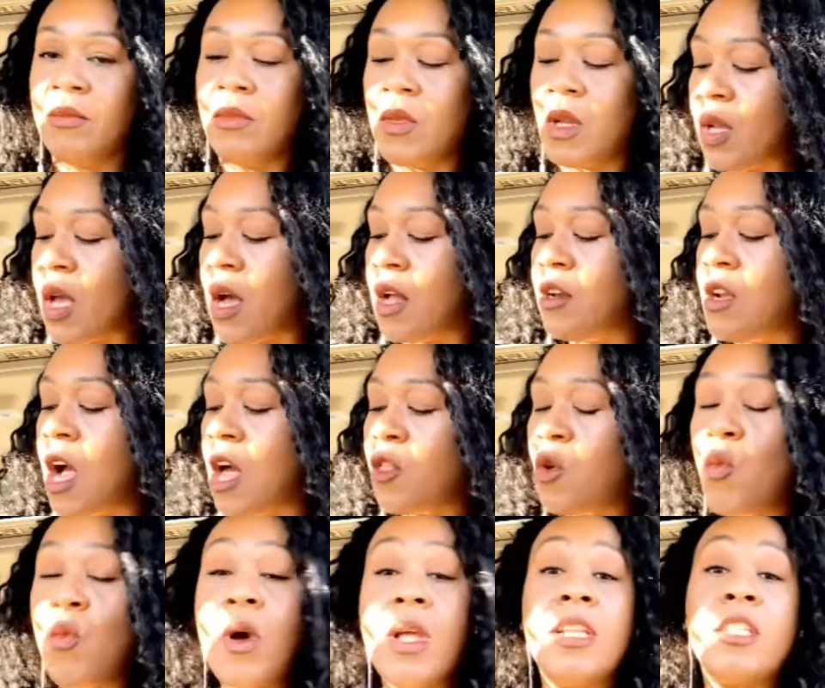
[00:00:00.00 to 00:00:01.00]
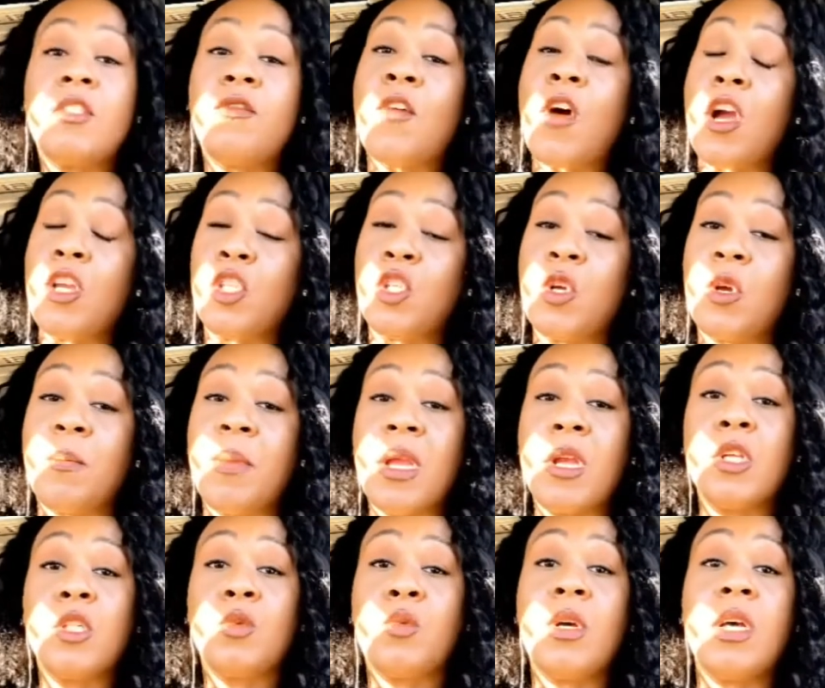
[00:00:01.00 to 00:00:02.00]
Another one as far as your
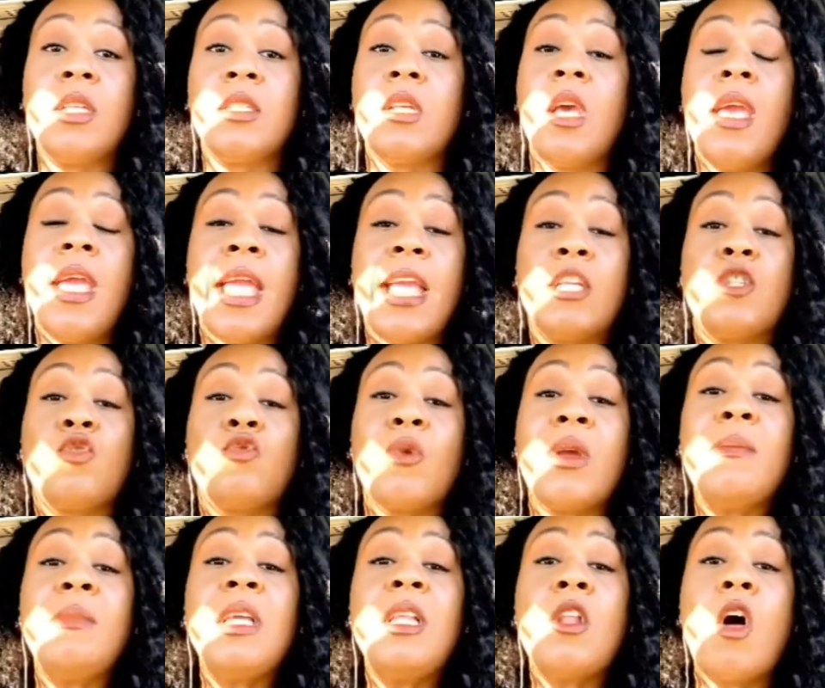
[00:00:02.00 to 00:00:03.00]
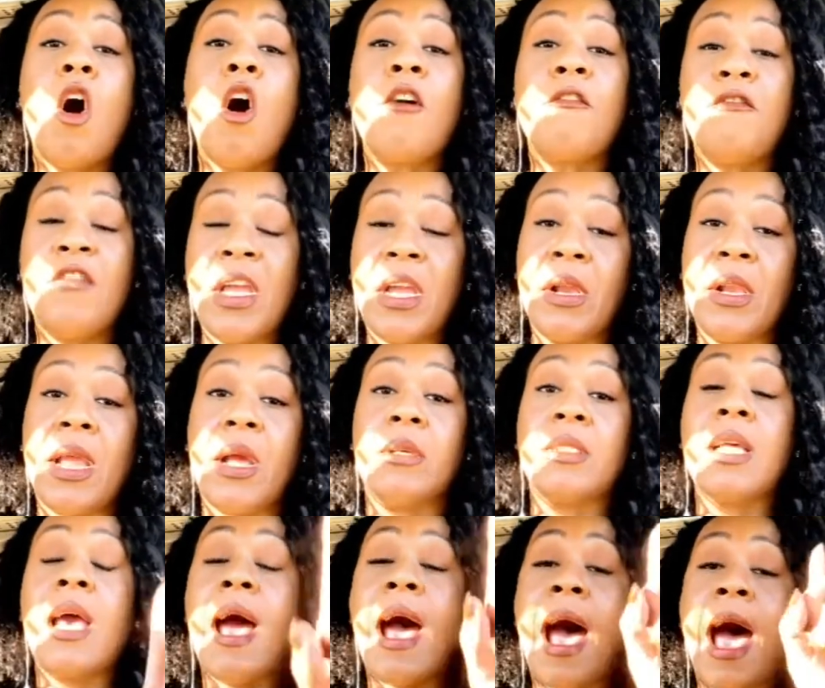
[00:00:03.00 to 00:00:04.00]
appearance was extremely long
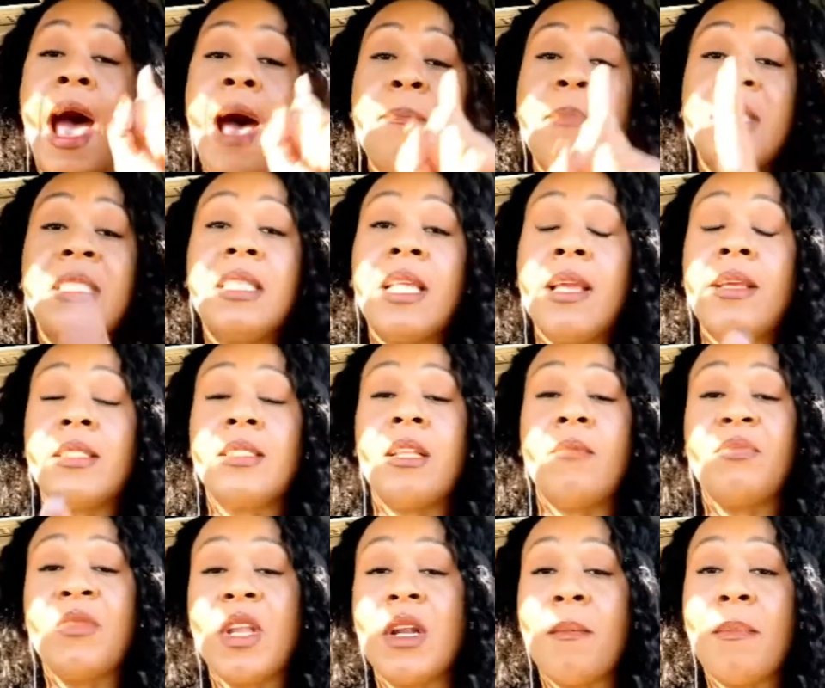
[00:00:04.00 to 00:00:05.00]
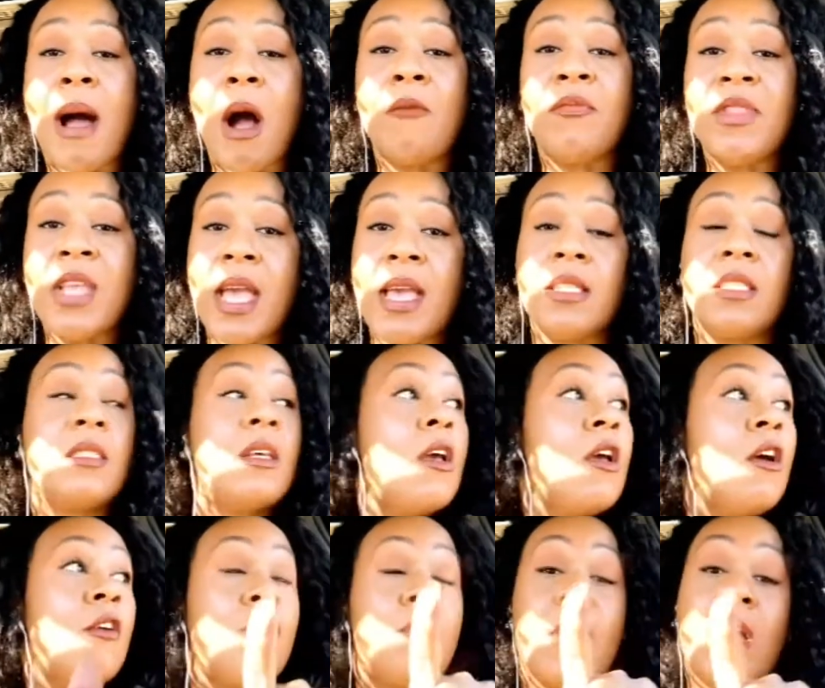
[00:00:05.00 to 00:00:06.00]
fingernails. I've been saying something about this
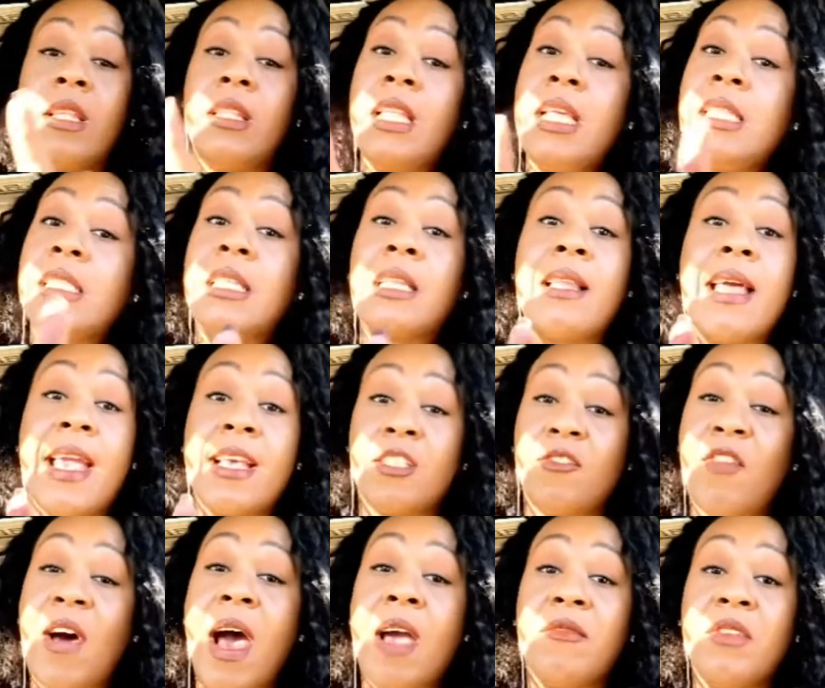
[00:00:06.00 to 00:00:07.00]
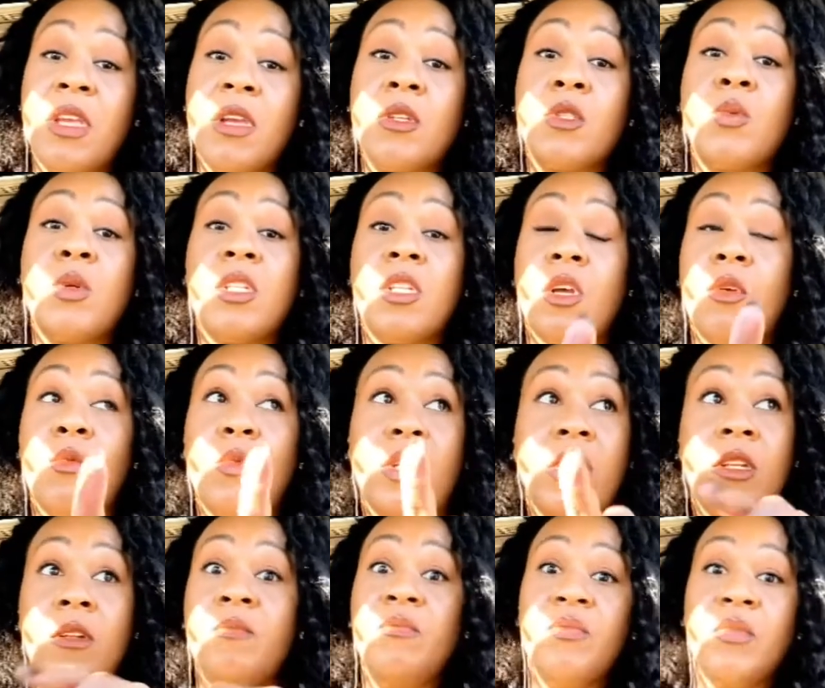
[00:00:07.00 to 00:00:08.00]
for at least the last 5 years with
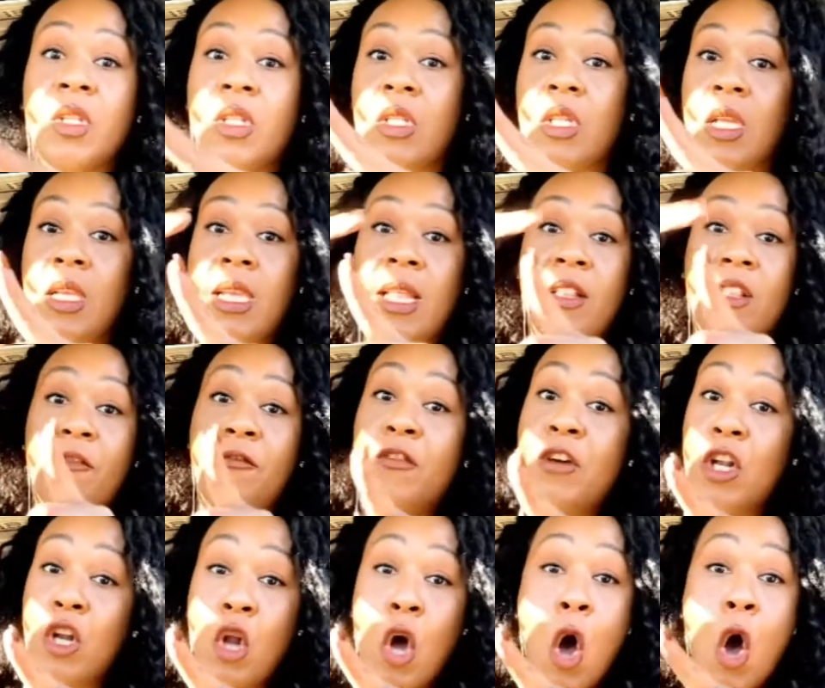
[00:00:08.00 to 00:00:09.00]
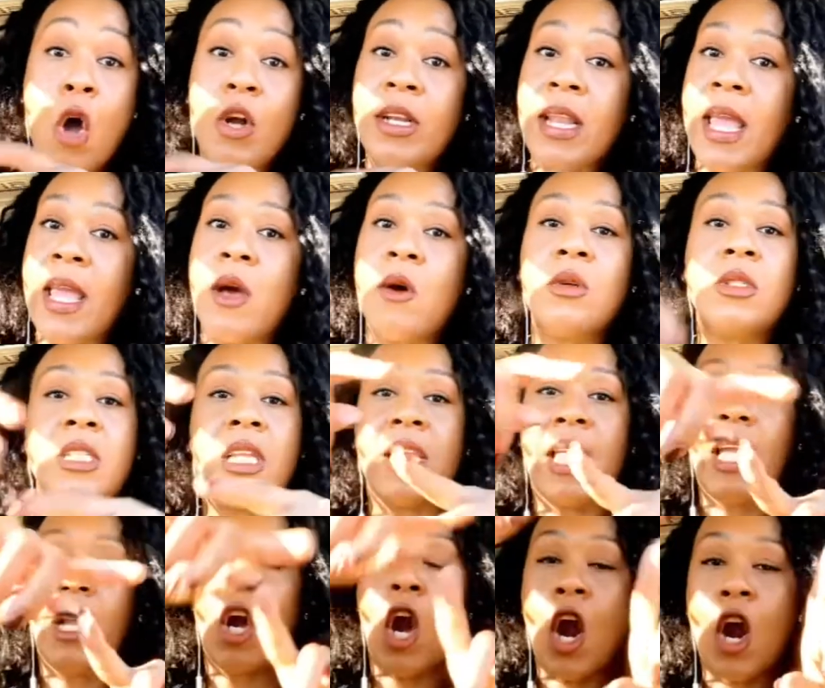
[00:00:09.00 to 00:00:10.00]
the foot long nails, and
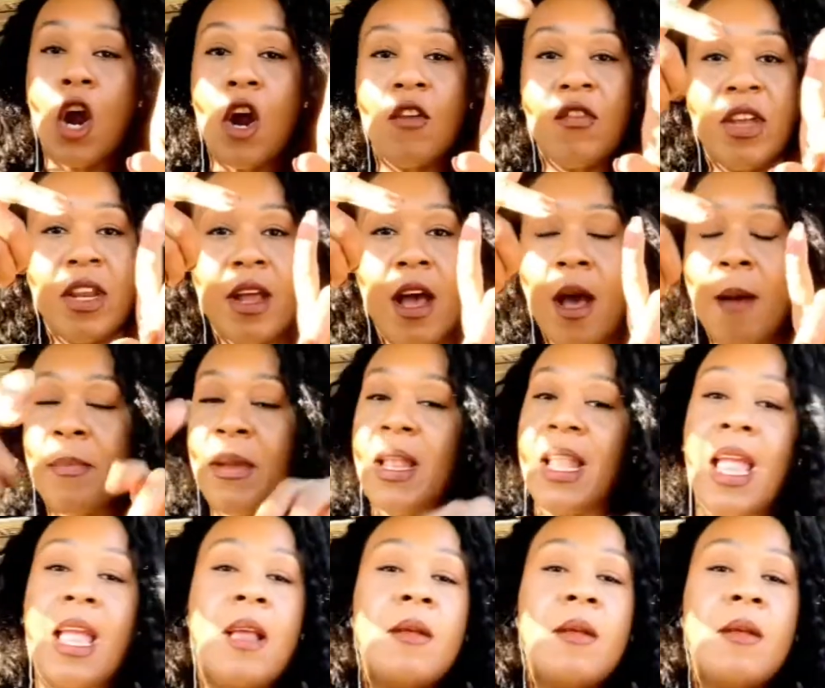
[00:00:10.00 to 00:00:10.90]
they curving up, and